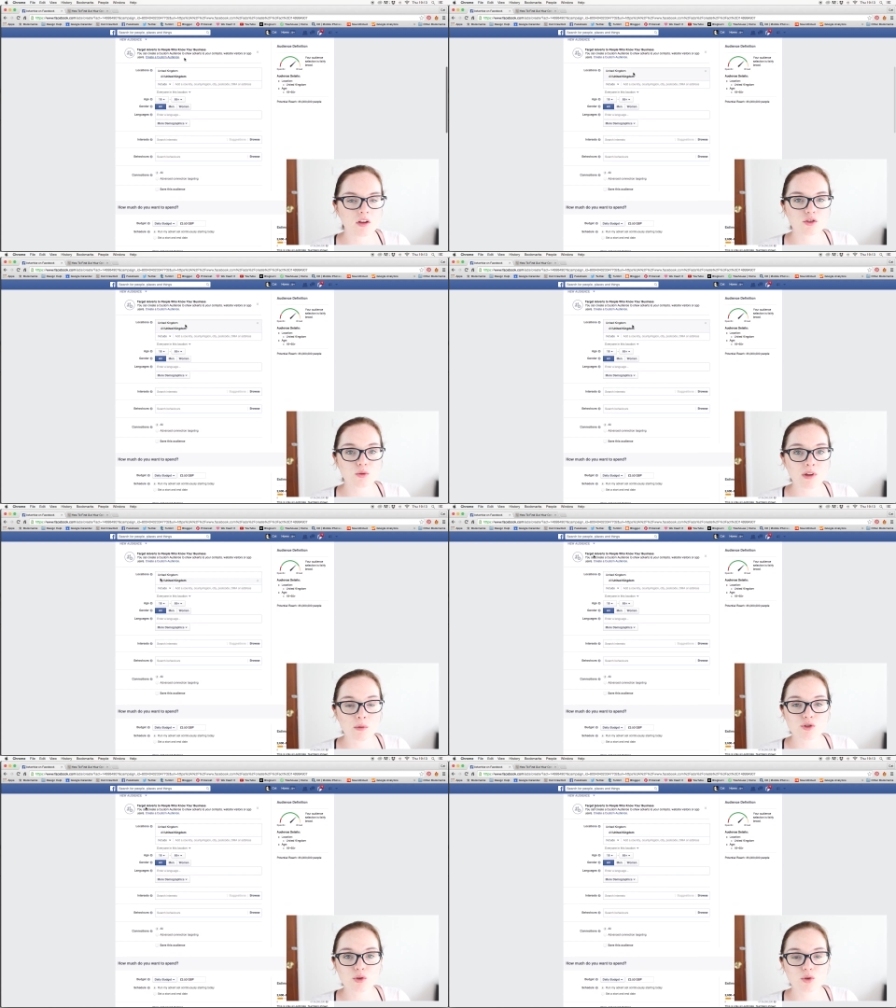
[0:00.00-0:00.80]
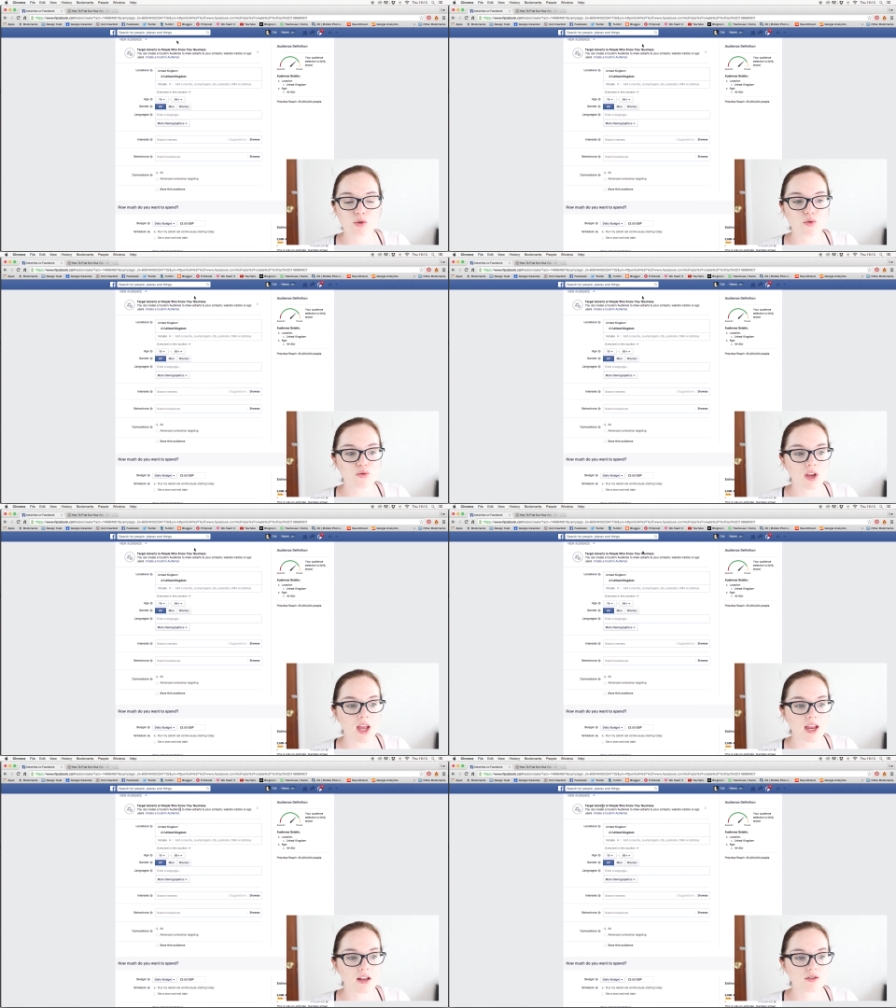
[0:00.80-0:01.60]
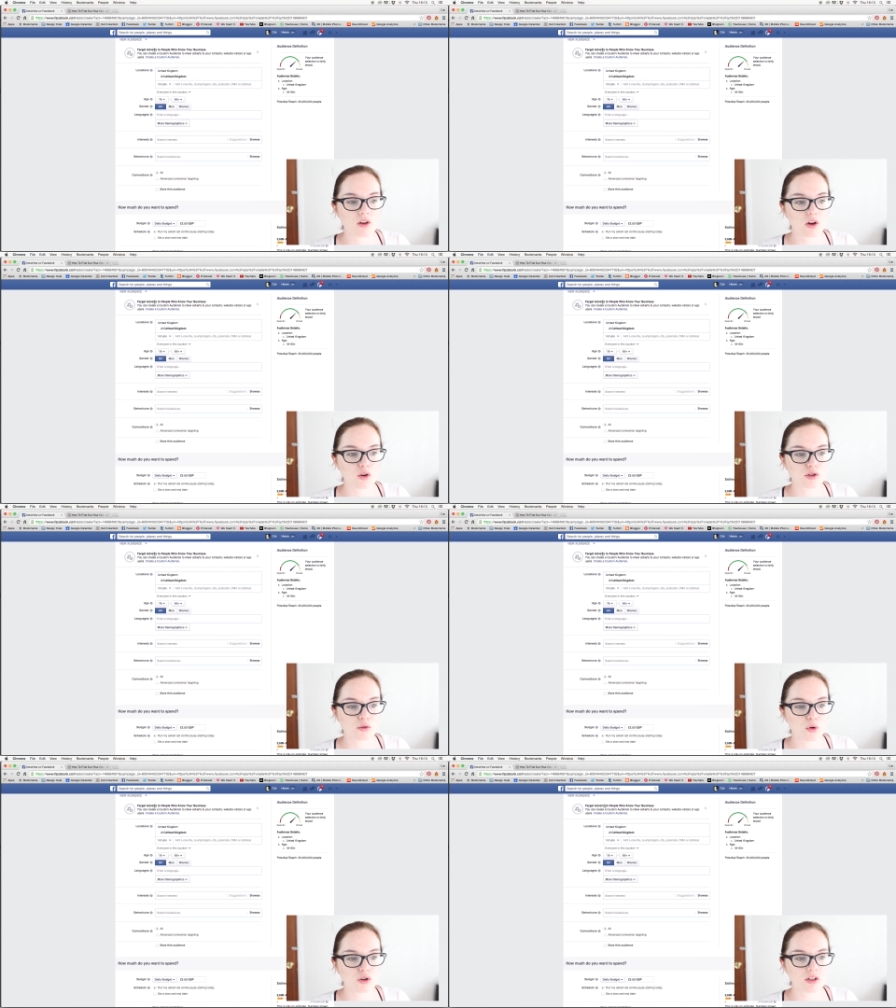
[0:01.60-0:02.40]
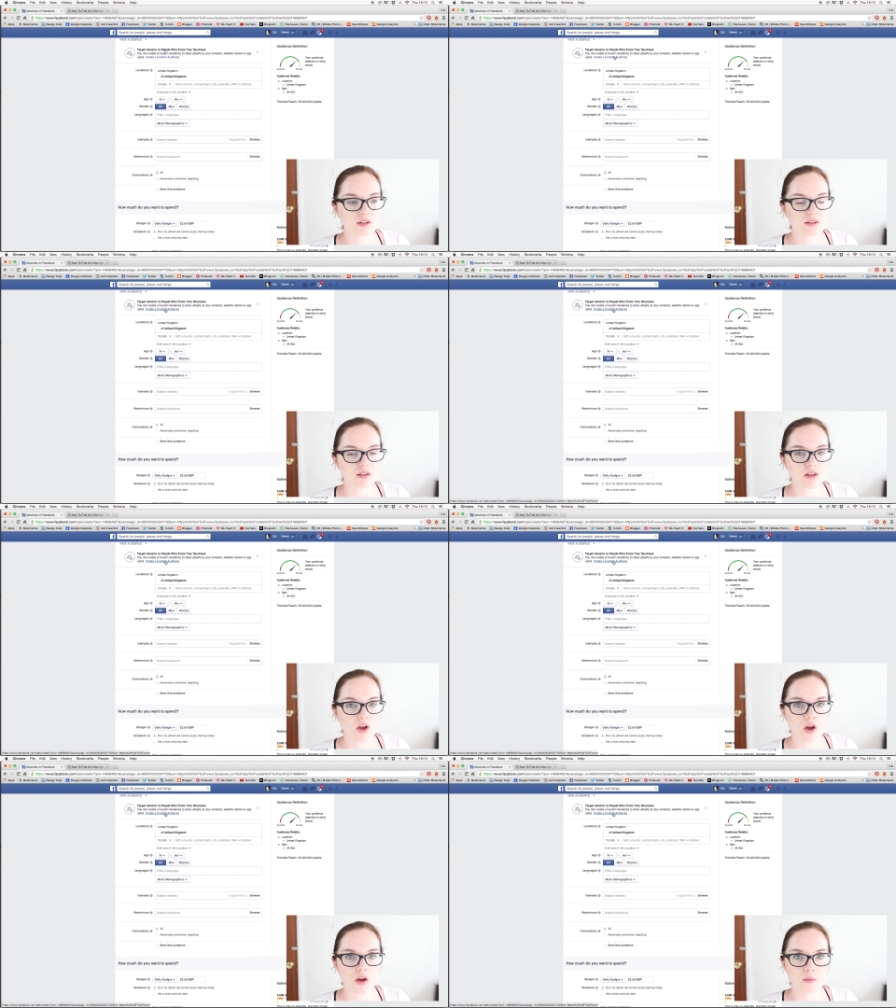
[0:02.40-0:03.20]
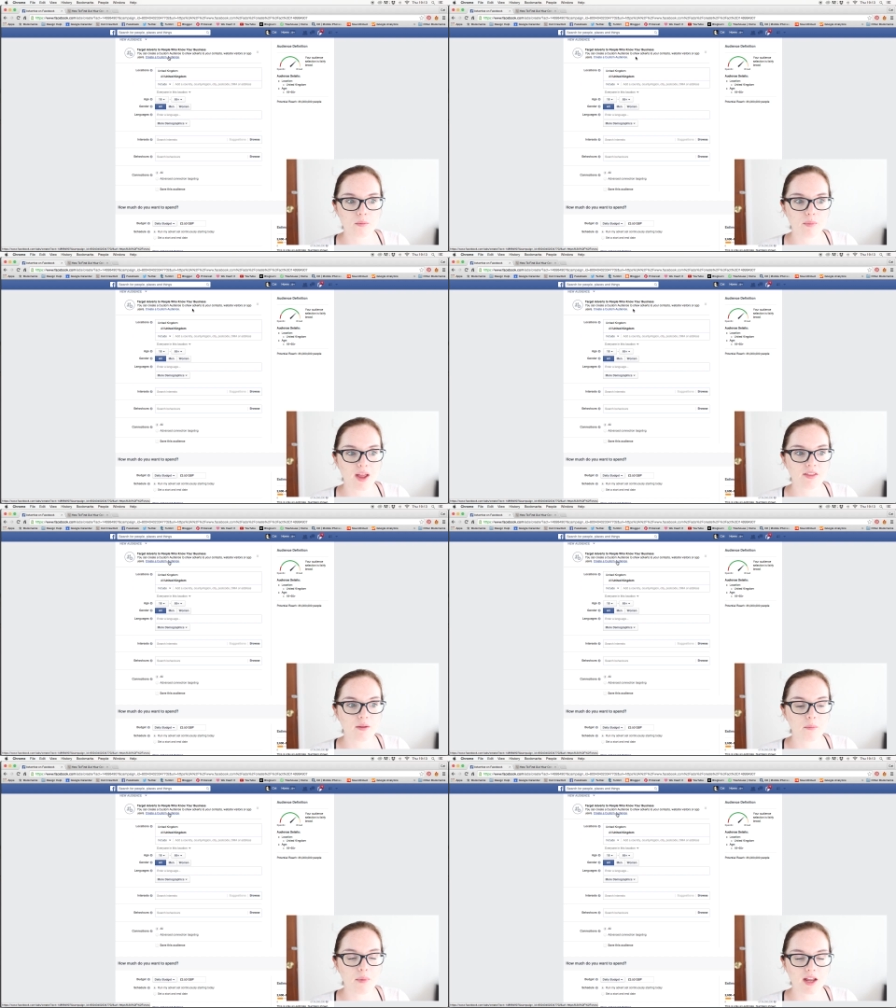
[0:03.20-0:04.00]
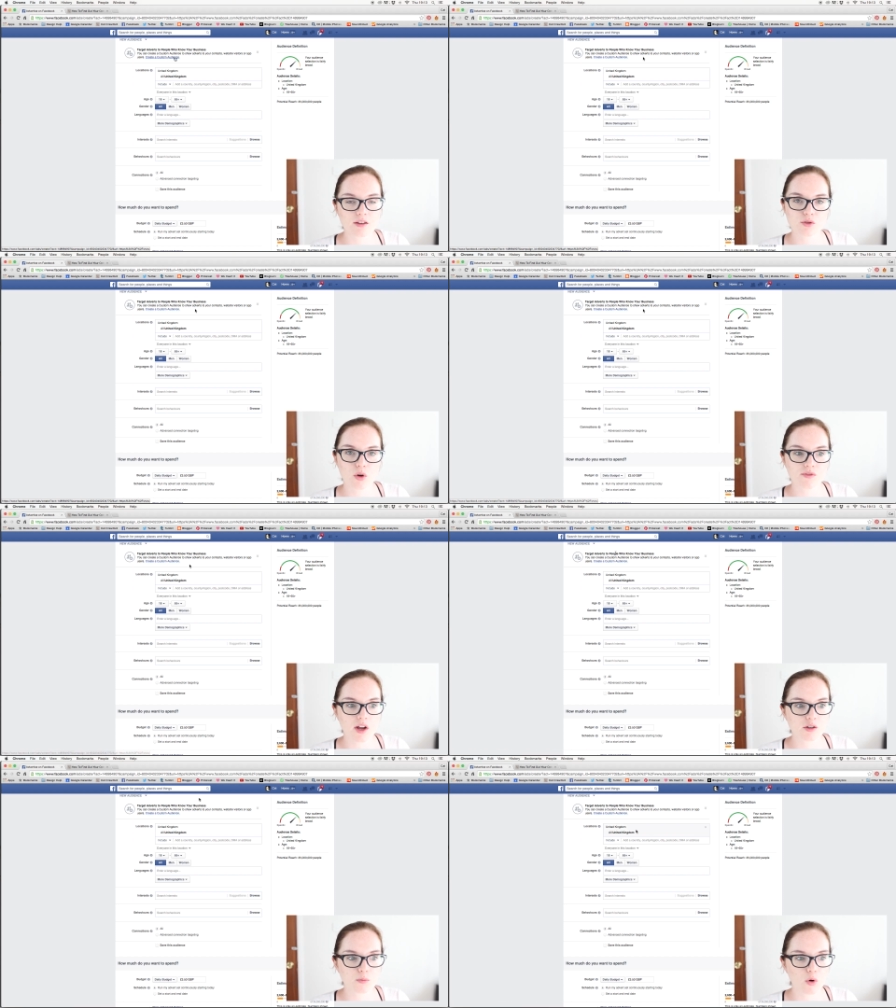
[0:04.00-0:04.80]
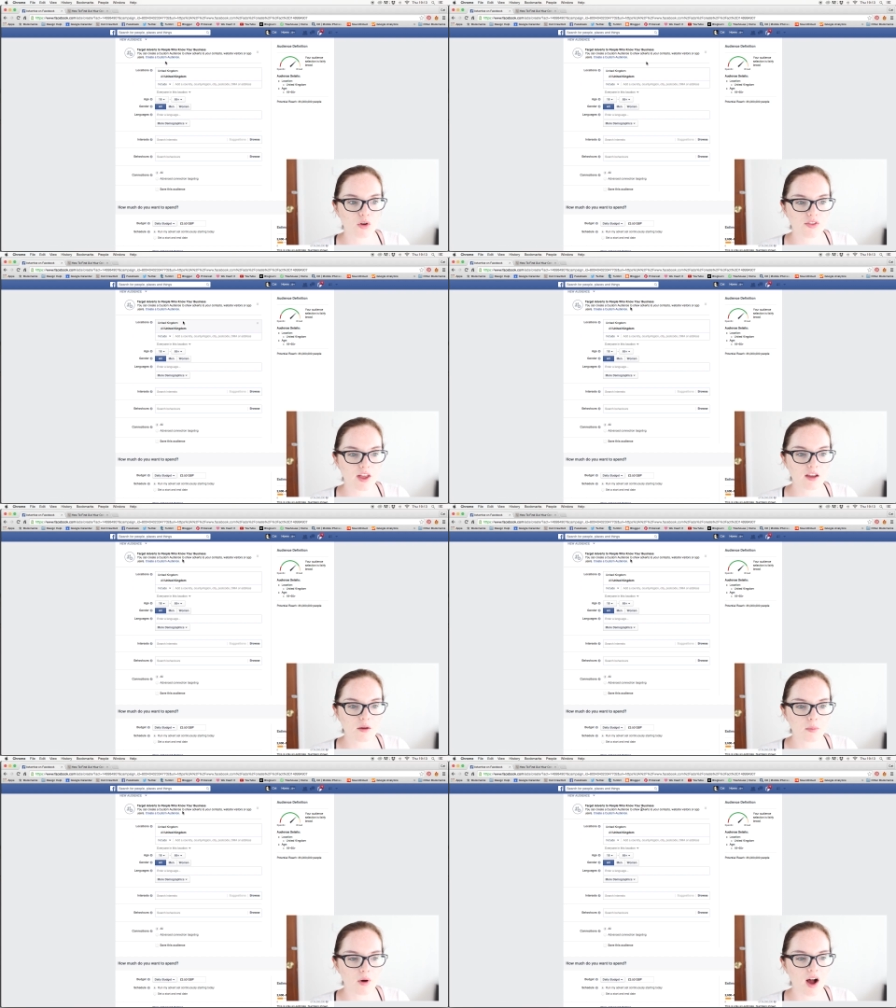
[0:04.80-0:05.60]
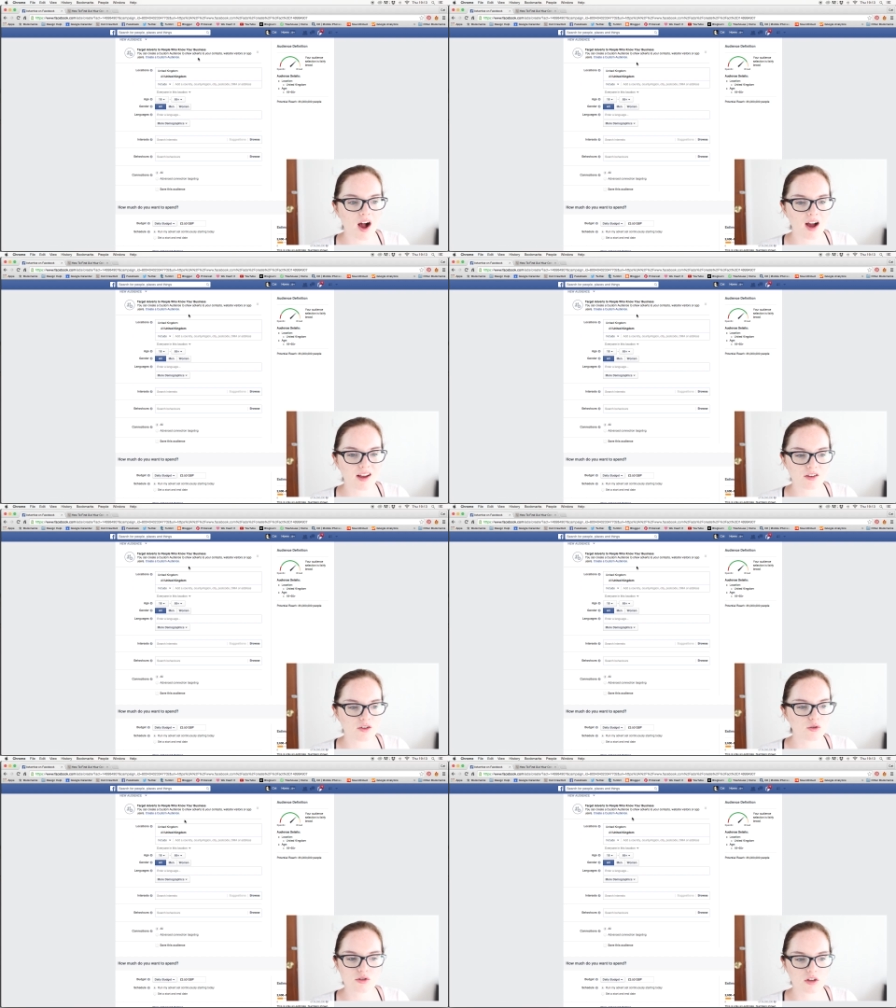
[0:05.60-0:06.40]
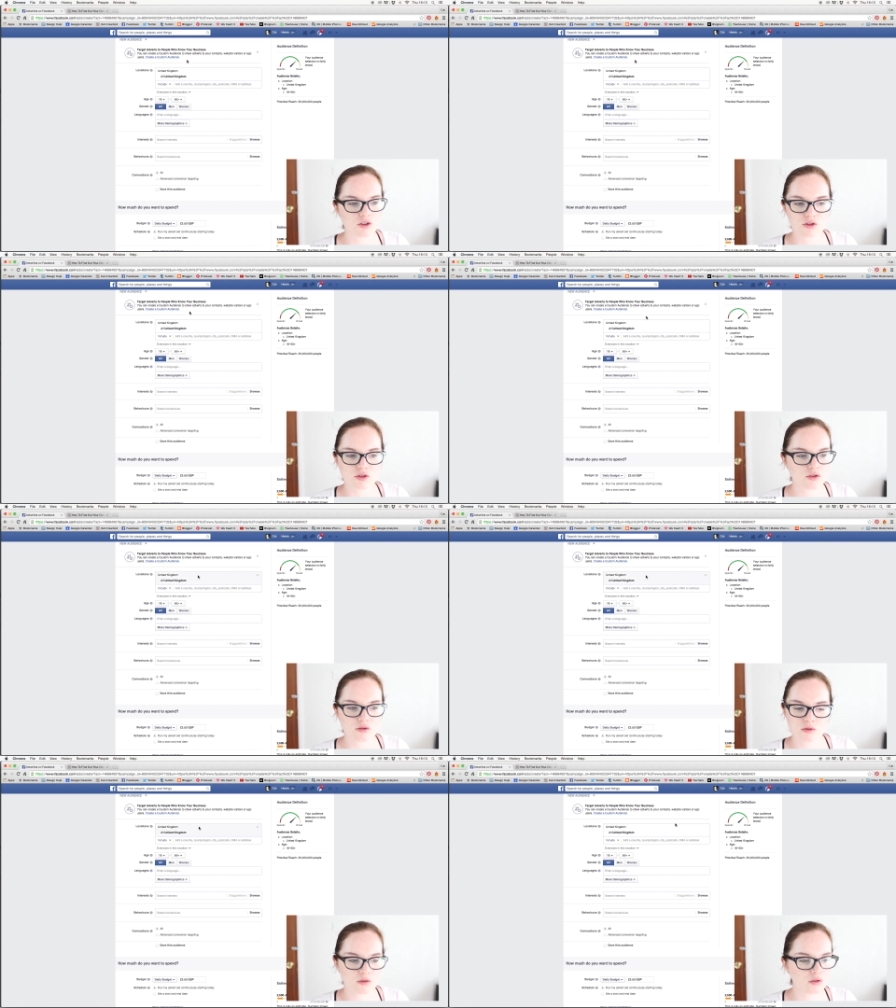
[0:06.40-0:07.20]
sometimes you can create a custom audience in the main sort of dashboard thing, but I usually just